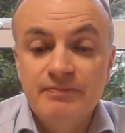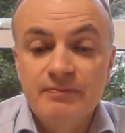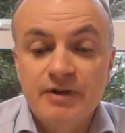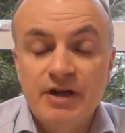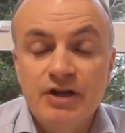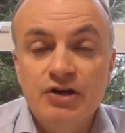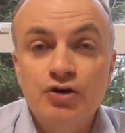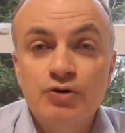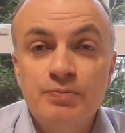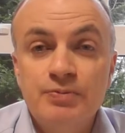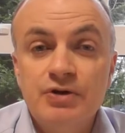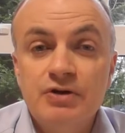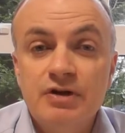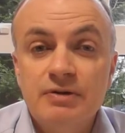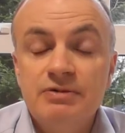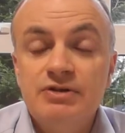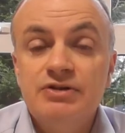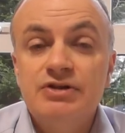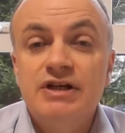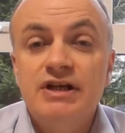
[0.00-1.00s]
and hope you're
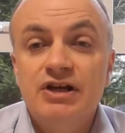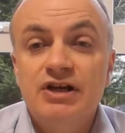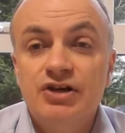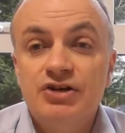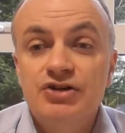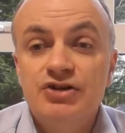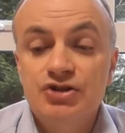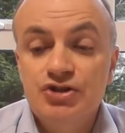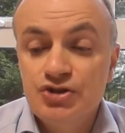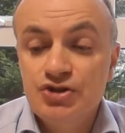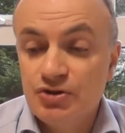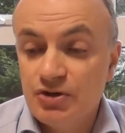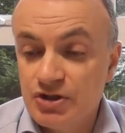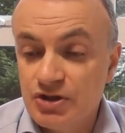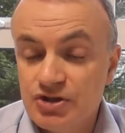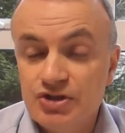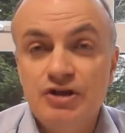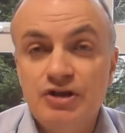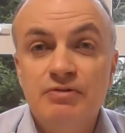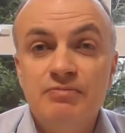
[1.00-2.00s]
able to get out and enjoy
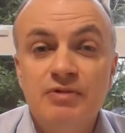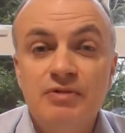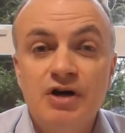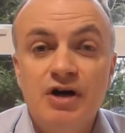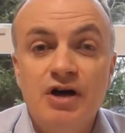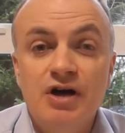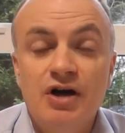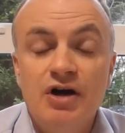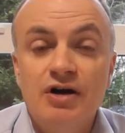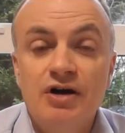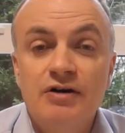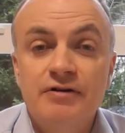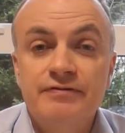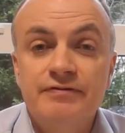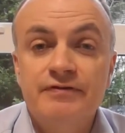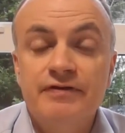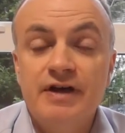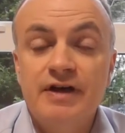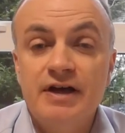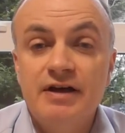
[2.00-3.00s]
some of
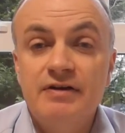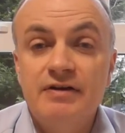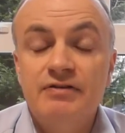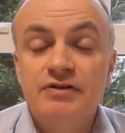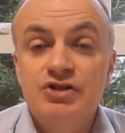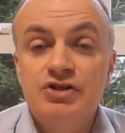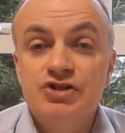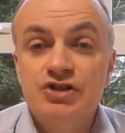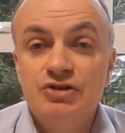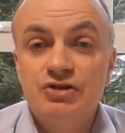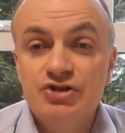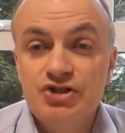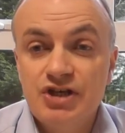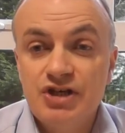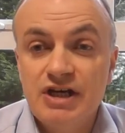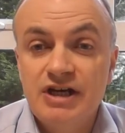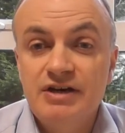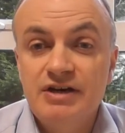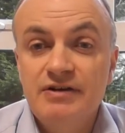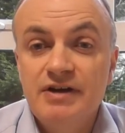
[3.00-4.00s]
the
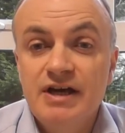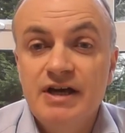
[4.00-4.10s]
sunshine